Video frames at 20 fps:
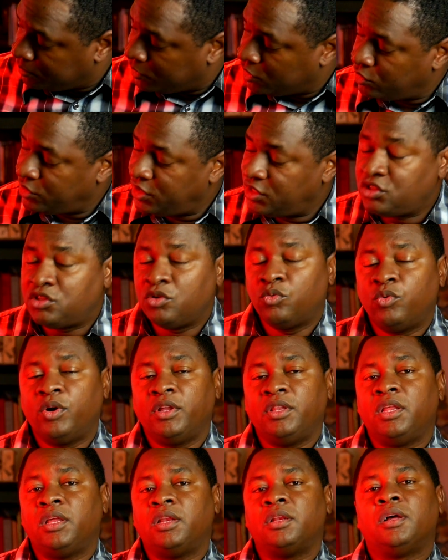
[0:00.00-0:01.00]
mode, is the
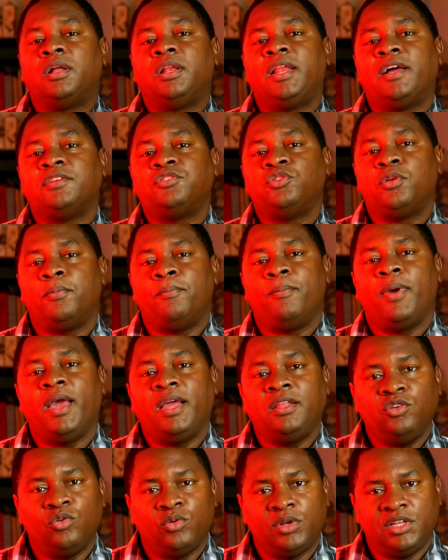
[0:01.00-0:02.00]
one that allows you to
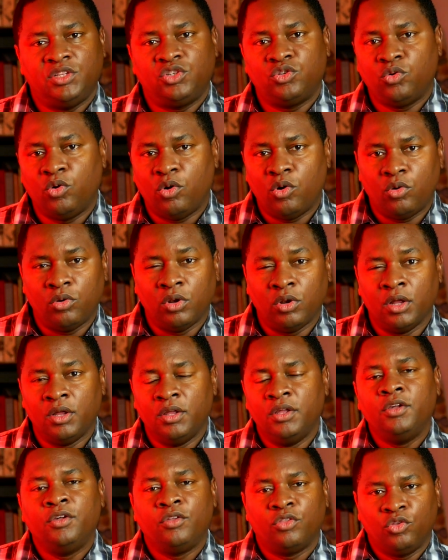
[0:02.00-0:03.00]
manually scroll
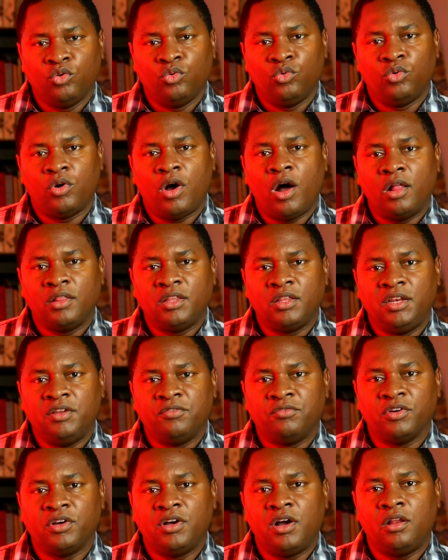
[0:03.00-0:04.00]
through all the
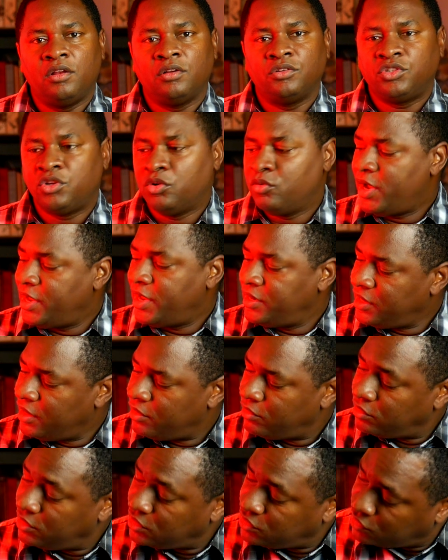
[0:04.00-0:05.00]
different colors. So right
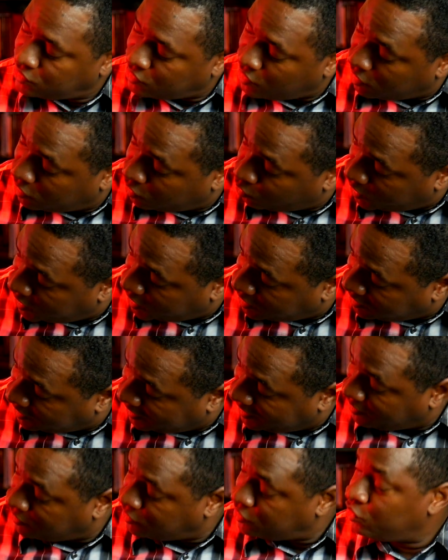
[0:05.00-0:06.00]
now, this is all the way at the
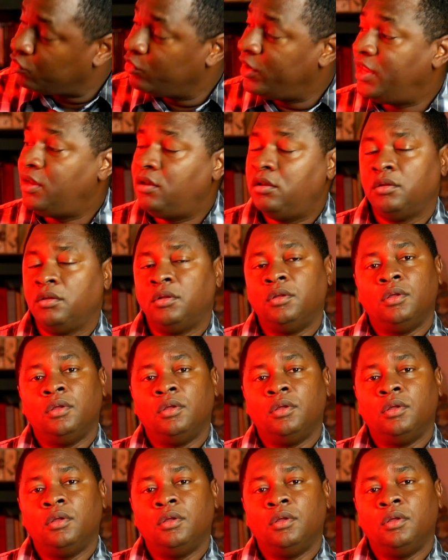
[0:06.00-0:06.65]
end to red.